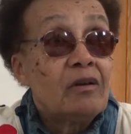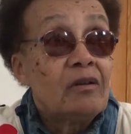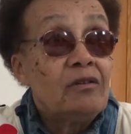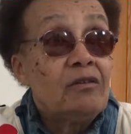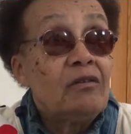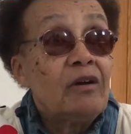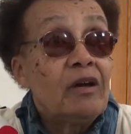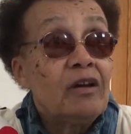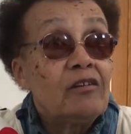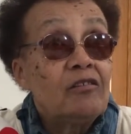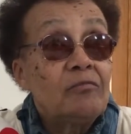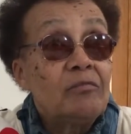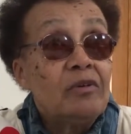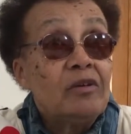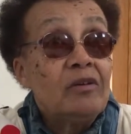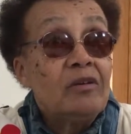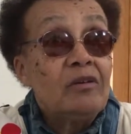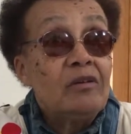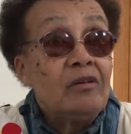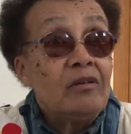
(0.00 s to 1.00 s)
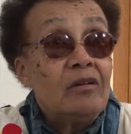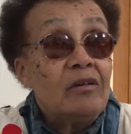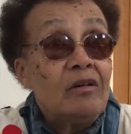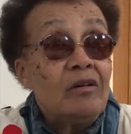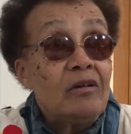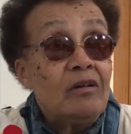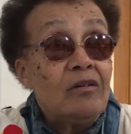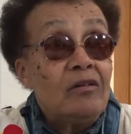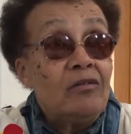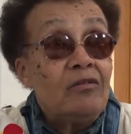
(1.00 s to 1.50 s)
You had to be
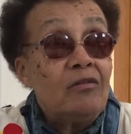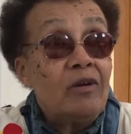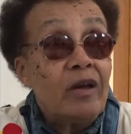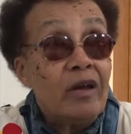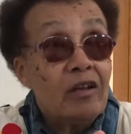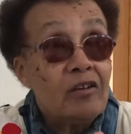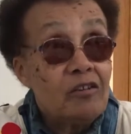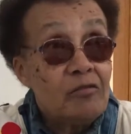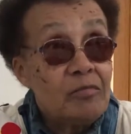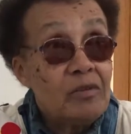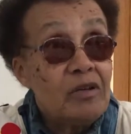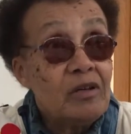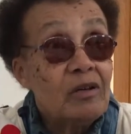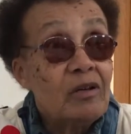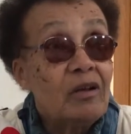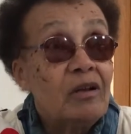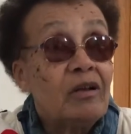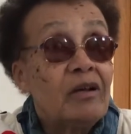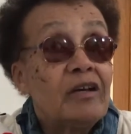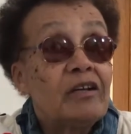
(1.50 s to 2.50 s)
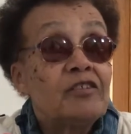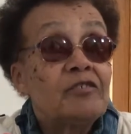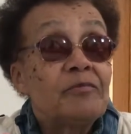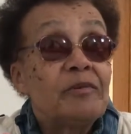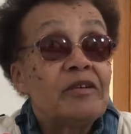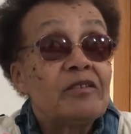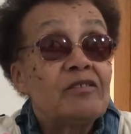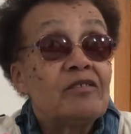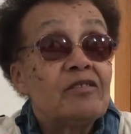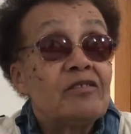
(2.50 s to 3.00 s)
in class
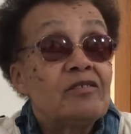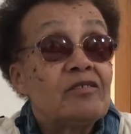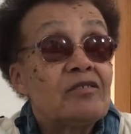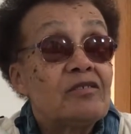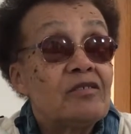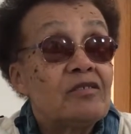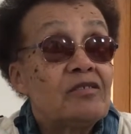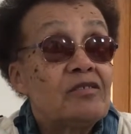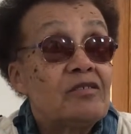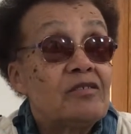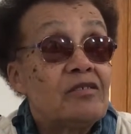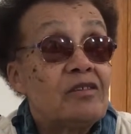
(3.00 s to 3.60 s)
by such and such a